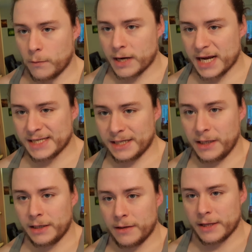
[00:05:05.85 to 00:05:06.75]
when I
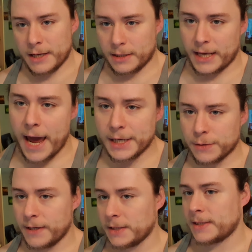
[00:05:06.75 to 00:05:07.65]
see the
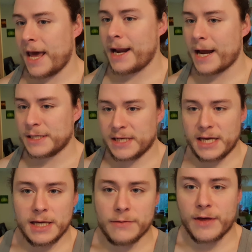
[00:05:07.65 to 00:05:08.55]
engagement and I
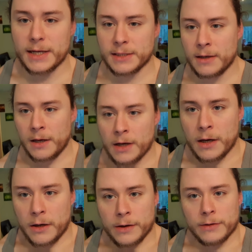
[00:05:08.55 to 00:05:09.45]
see that
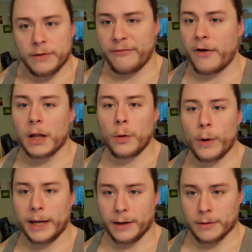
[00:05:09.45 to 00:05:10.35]
the
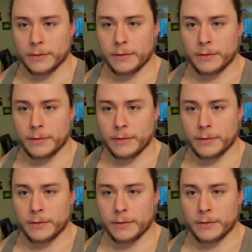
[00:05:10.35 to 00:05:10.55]
following,